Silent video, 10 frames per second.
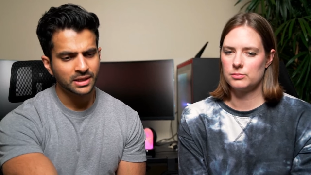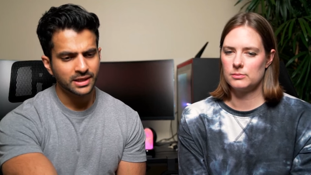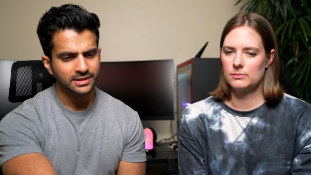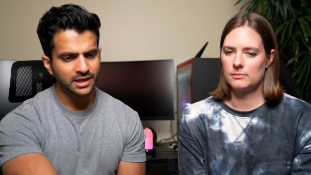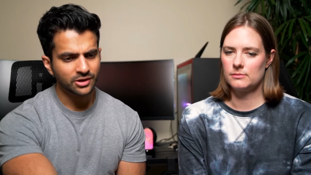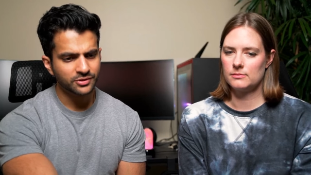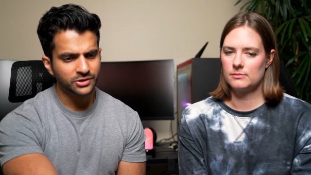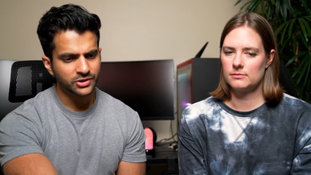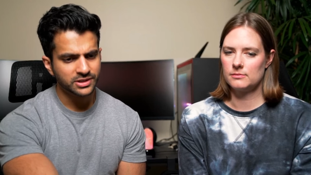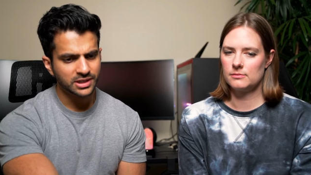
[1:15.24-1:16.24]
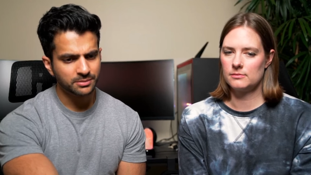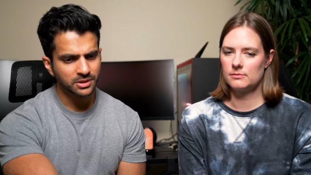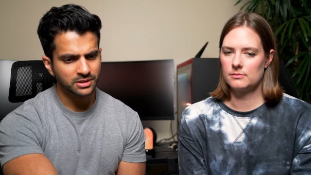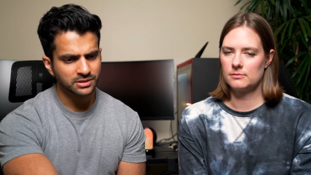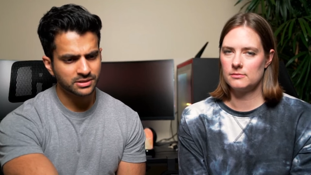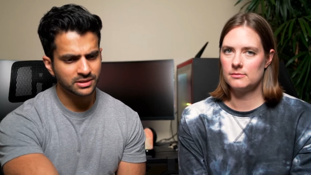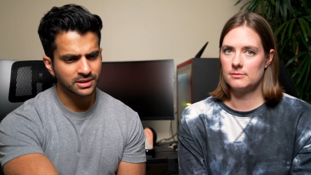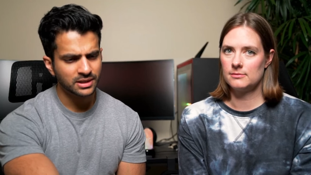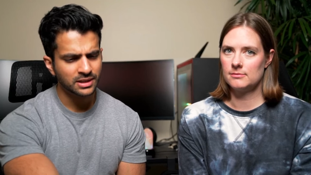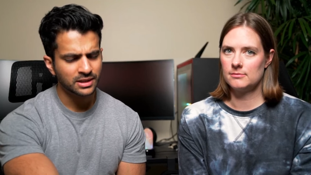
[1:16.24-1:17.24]
Speaker 1: it's kind of interesting because,
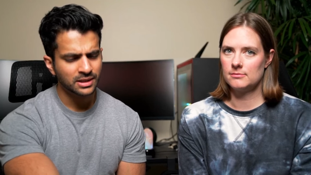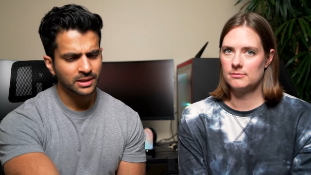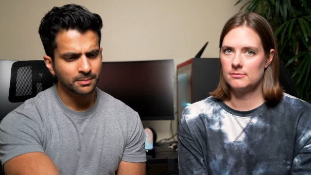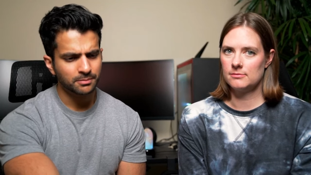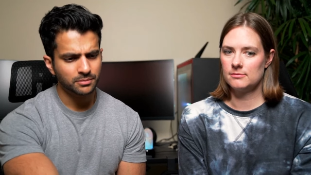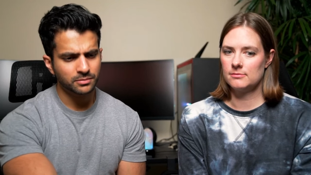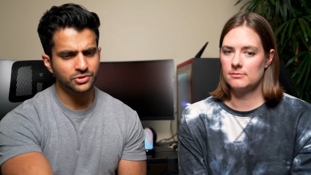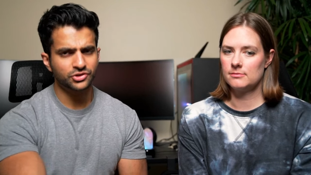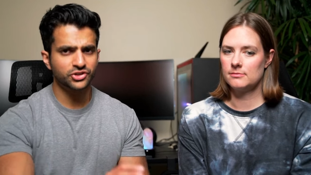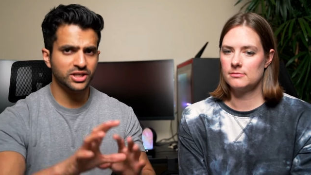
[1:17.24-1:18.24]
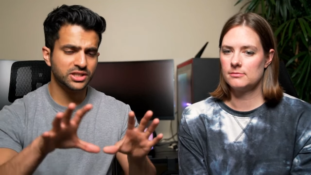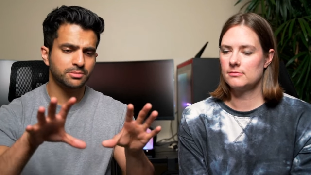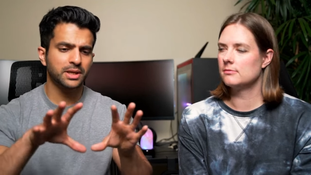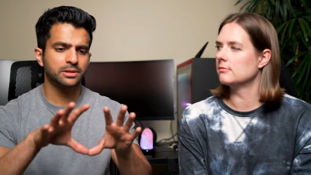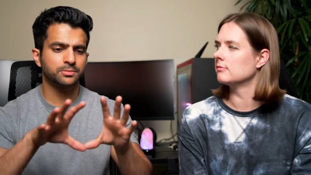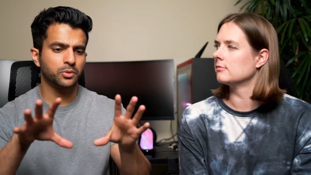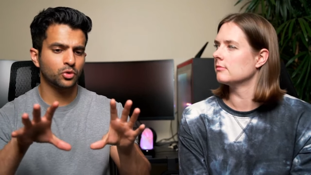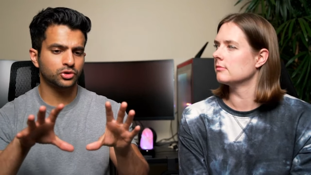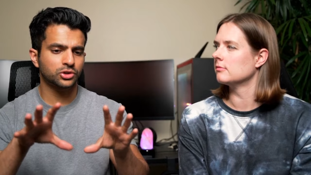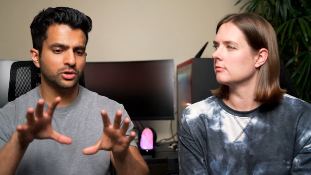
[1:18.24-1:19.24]
judging by the
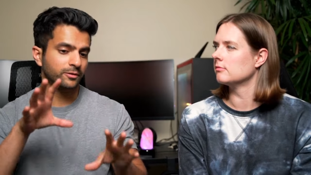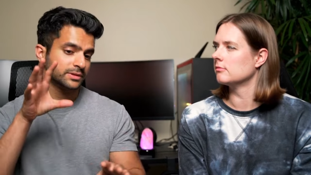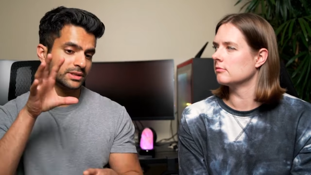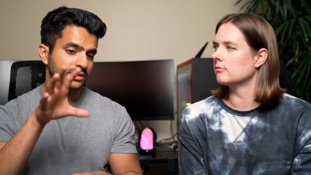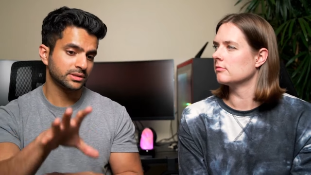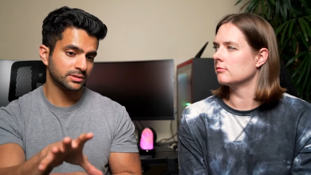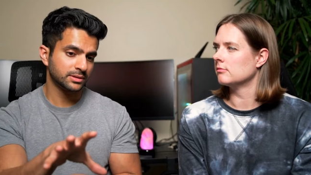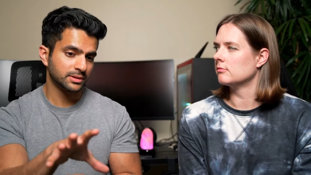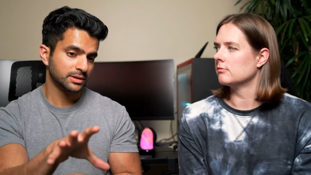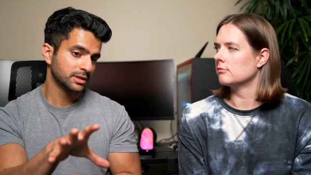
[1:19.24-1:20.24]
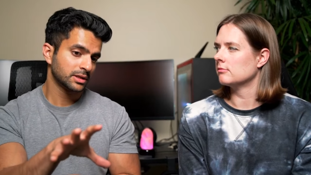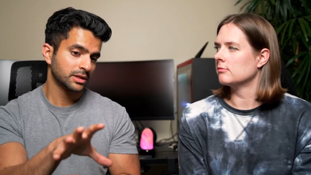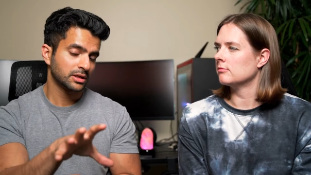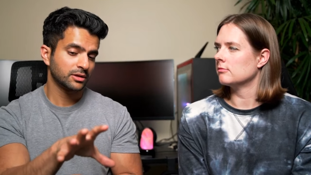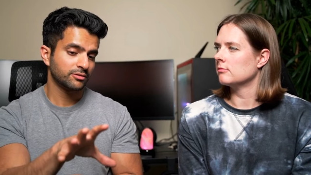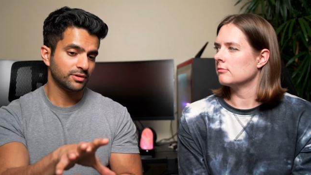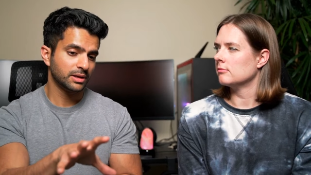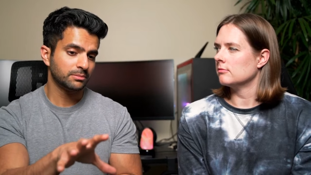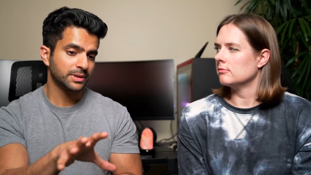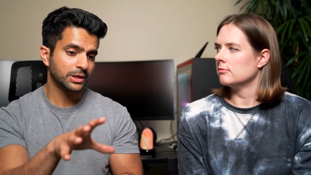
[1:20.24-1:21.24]
posture of this film,
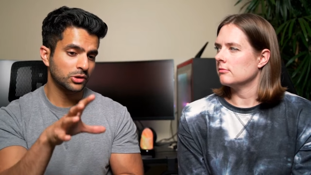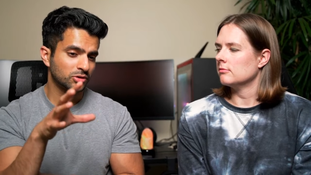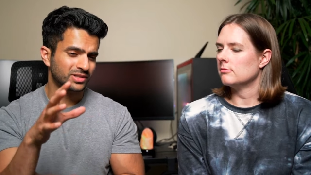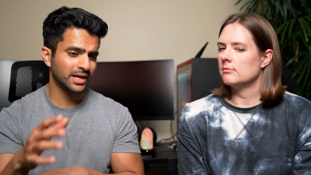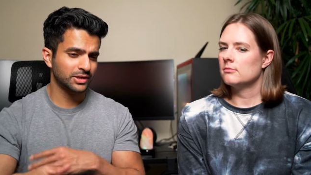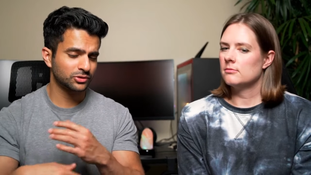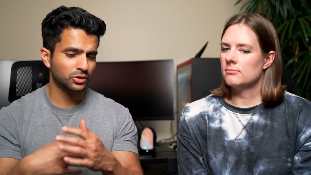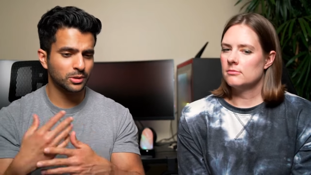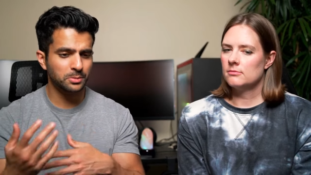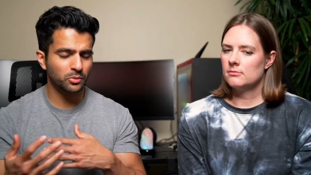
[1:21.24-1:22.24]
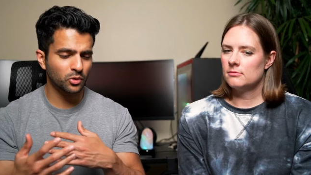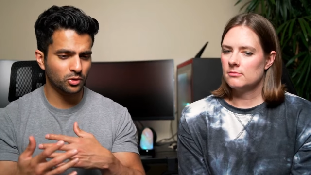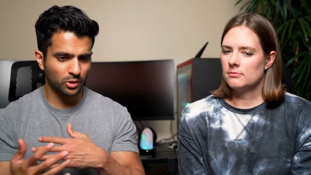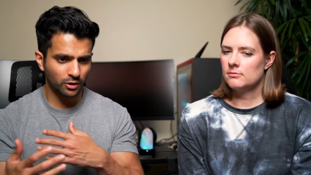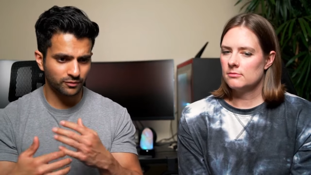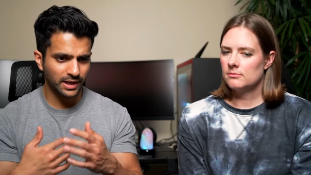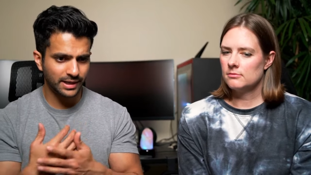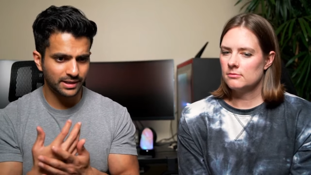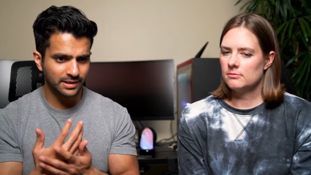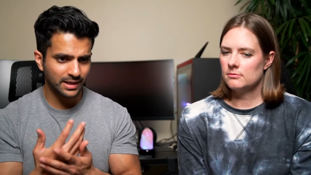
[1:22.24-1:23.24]
it looks like it's going to be more of
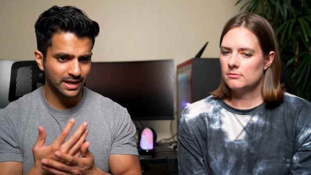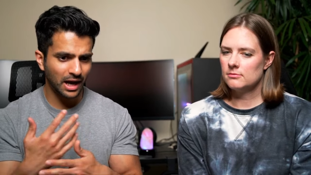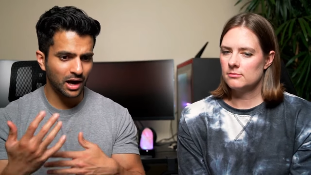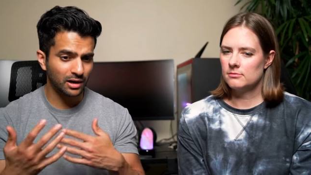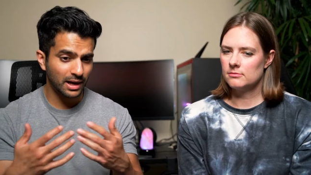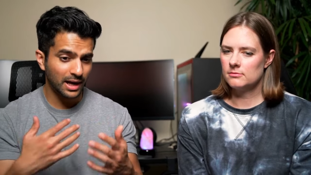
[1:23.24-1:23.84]
like an uh,